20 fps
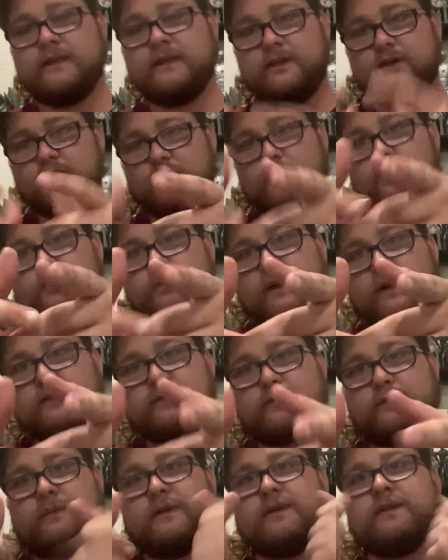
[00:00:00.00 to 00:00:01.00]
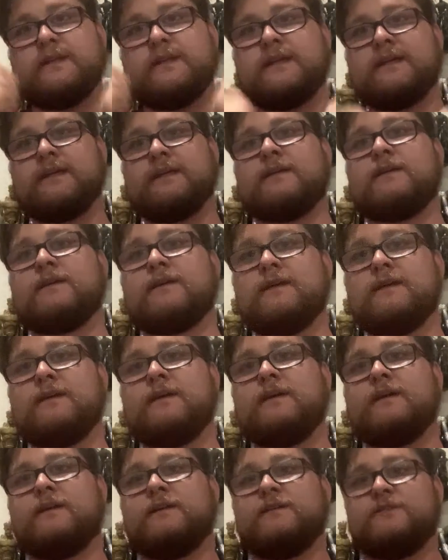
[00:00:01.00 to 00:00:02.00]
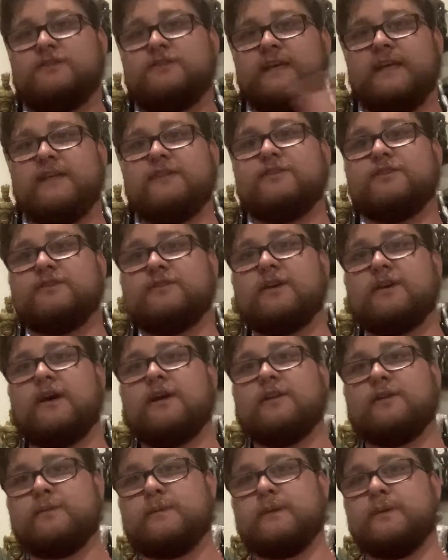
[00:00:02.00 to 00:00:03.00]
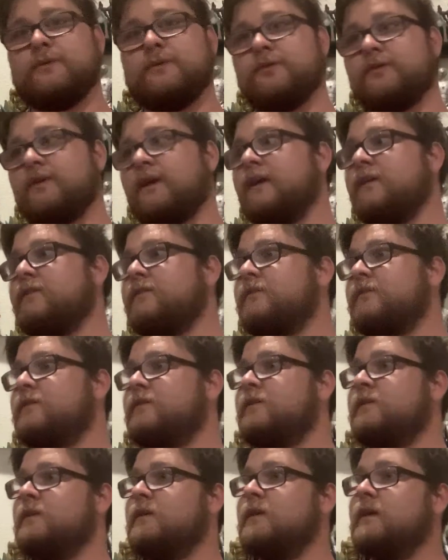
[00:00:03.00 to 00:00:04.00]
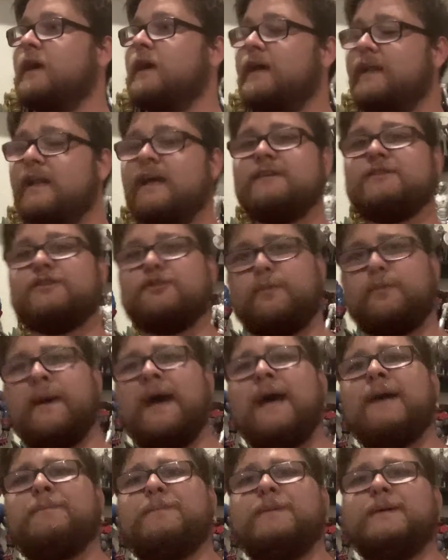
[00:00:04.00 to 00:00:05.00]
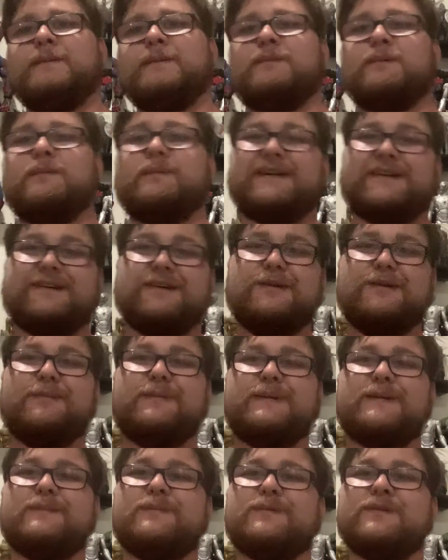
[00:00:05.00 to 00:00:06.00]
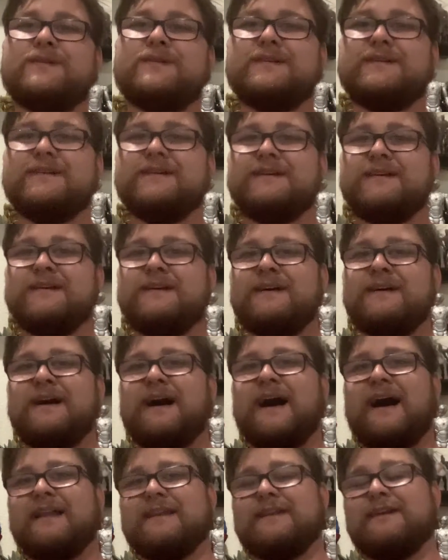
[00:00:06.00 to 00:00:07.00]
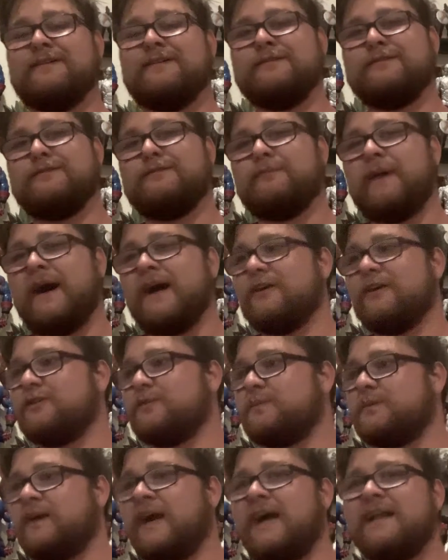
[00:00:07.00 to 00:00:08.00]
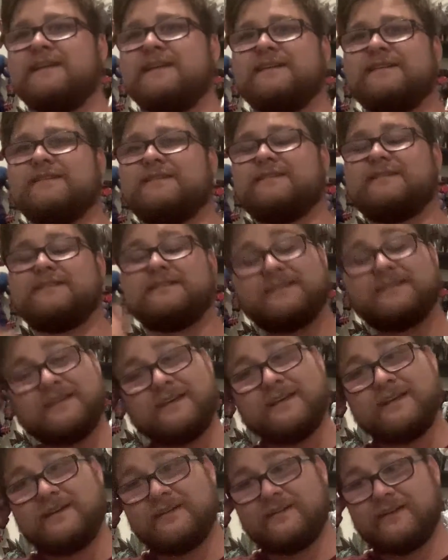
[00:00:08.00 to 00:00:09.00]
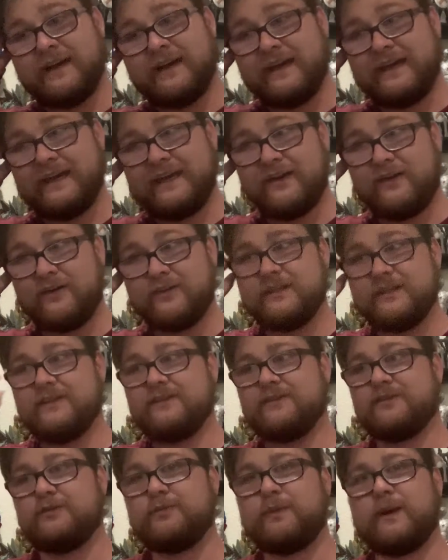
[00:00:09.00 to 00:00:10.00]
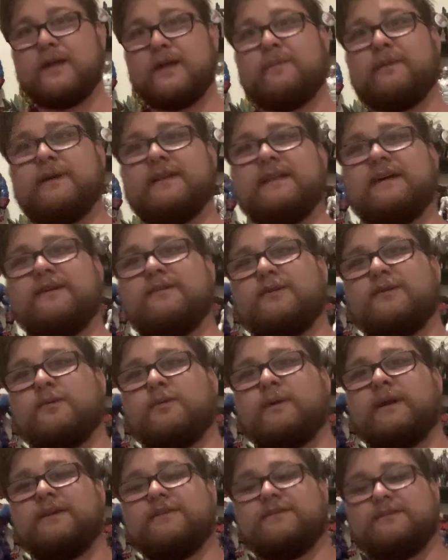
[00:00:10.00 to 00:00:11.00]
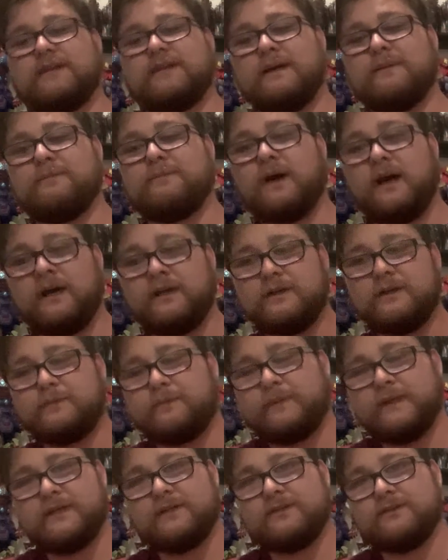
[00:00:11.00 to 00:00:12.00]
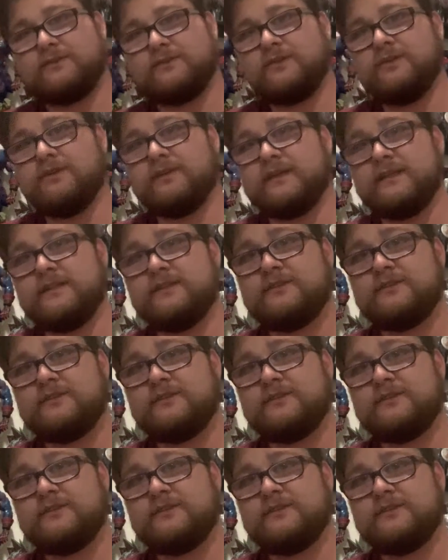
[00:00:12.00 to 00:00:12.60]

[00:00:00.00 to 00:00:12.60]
Your responsibility changes other people's lives. And not just bad people, but good people. I love Miles Morales, right, and all the other Spider-Men that were raised up under Peter's tutelage.